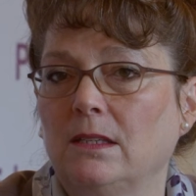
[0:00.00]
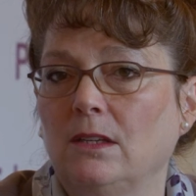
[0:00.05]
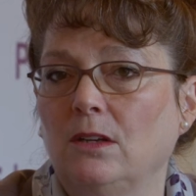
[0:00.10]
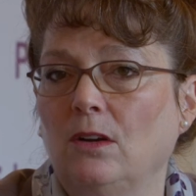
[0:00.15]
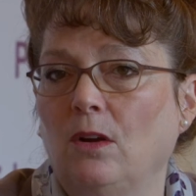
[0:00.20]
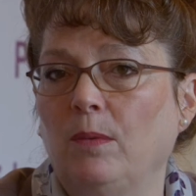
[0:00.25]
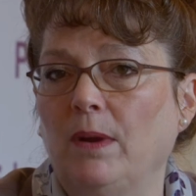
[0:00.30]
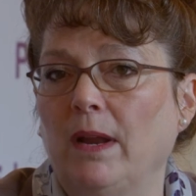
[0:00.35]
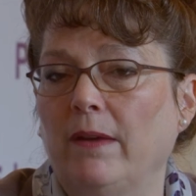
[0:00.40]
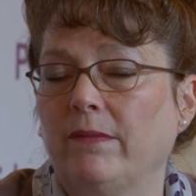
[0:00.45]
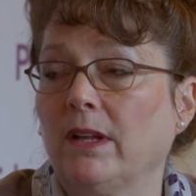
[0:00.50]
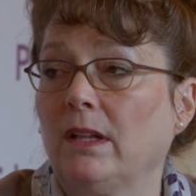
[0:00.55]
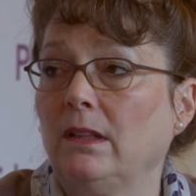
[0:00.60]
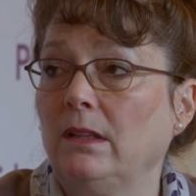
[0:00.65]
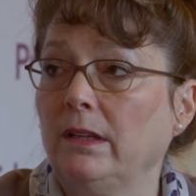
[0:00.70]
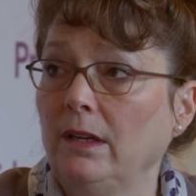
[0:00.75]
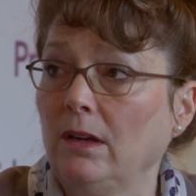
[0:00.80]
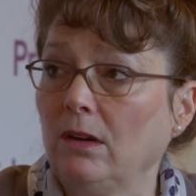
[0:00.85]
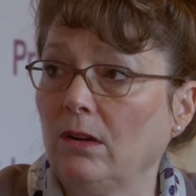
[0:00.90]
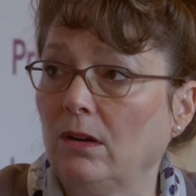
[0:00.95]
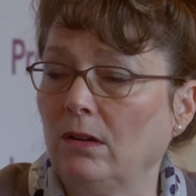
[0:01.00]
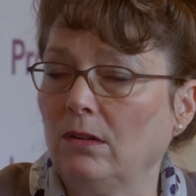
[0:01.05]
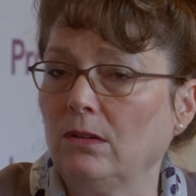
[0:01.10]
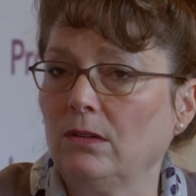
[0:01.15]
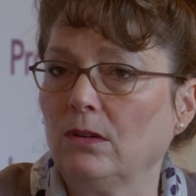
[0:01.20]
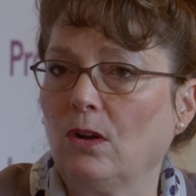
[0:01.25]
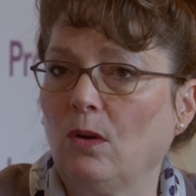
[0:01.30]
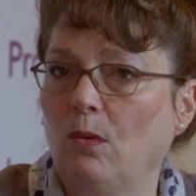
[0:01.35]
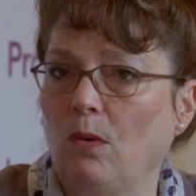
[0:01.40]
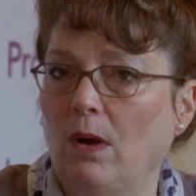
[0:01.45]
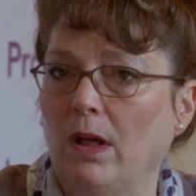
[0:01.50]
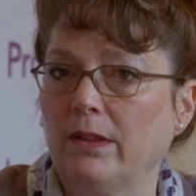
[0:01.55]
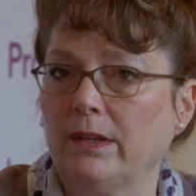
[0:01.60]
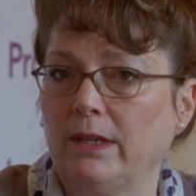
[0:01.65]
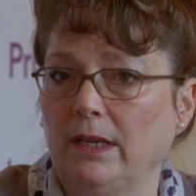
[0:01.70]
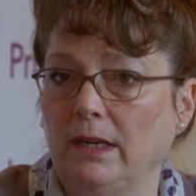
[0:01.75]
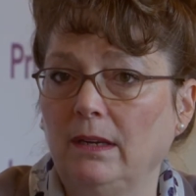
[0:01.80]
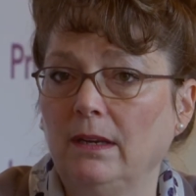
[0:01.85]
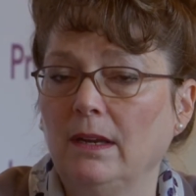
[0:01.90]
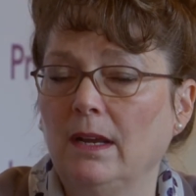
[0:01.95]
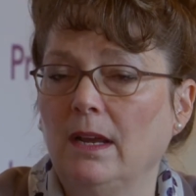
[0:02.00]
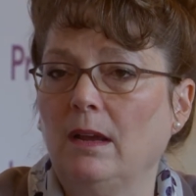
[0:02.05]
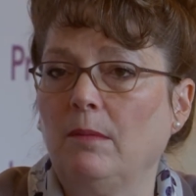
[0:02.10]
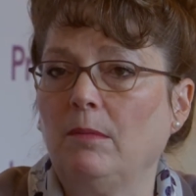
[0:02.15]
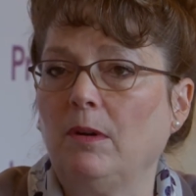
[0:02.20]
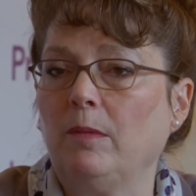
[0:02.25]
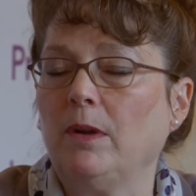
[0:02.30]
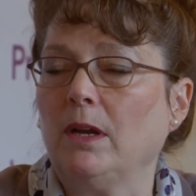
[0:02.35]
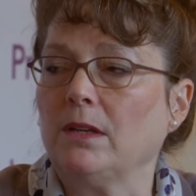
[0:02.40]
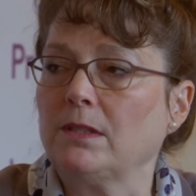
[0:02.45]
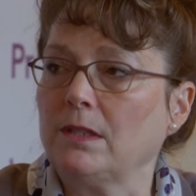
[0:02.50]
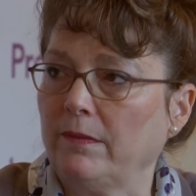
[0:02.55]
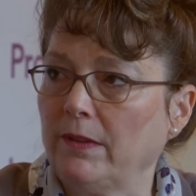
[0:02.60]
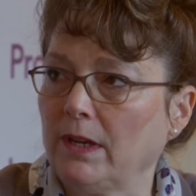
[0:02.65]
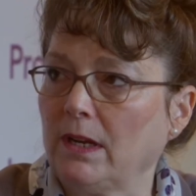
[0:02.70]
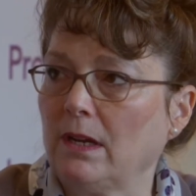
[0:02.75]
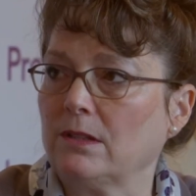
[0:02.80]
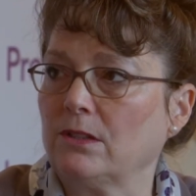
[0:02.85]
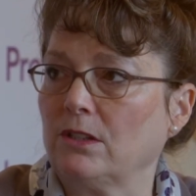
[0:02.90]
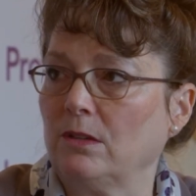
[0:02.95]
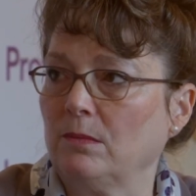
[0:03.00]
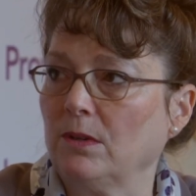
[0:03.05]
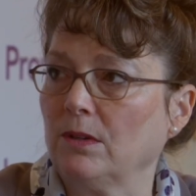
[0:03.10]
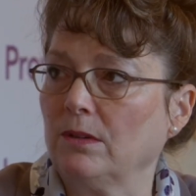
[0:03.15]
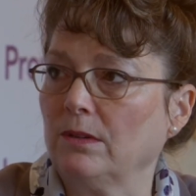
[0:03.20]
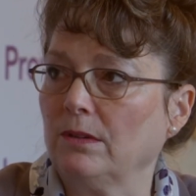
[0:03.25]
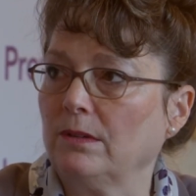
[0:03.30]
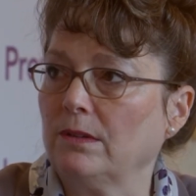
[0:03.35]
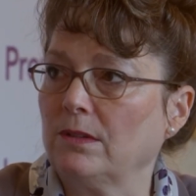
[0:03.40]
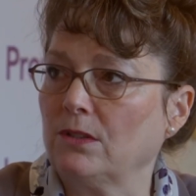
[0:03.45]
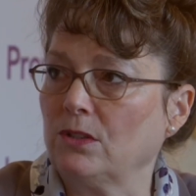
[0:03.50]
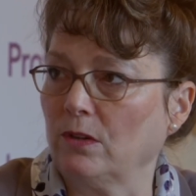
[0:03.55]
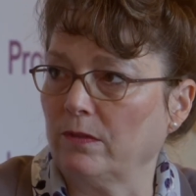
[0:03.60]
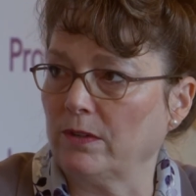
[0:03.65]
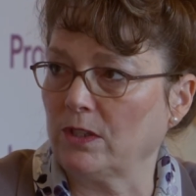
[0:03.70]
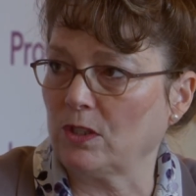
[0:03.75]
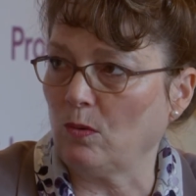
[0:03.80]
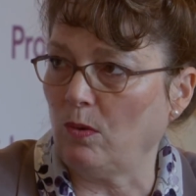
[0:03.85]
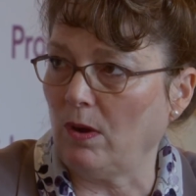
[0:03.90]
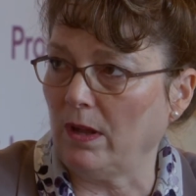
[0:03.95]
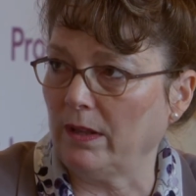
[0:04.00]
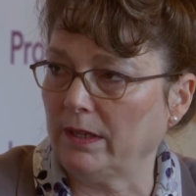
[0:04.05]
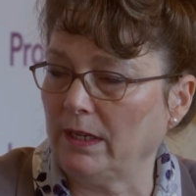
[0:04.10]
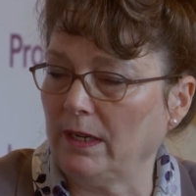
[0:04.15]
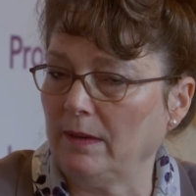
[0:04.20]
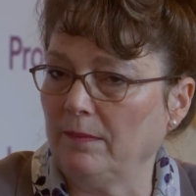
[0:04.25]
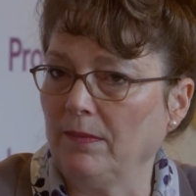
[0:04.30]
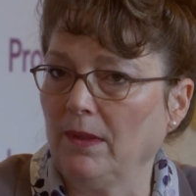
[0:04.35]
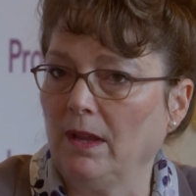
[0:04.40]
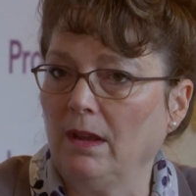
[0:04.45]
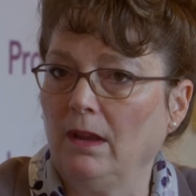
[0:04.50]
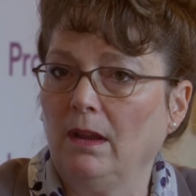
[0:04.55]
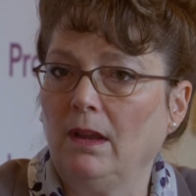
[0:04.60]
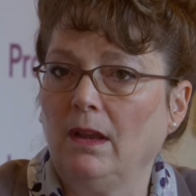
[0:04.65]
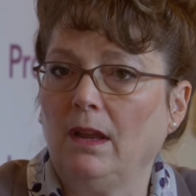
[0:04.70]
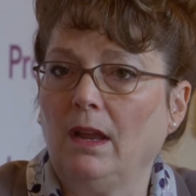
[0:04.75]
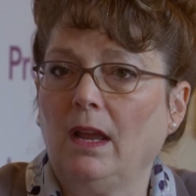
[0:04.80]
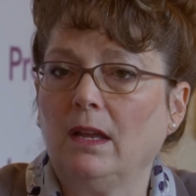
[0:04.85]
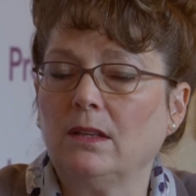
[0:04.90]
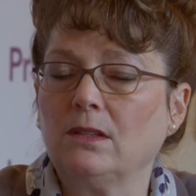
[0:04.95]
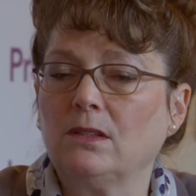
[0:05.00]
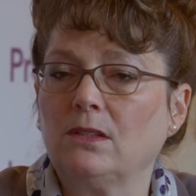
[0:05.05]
we have the clinical quality, but we also have the customer service quality. And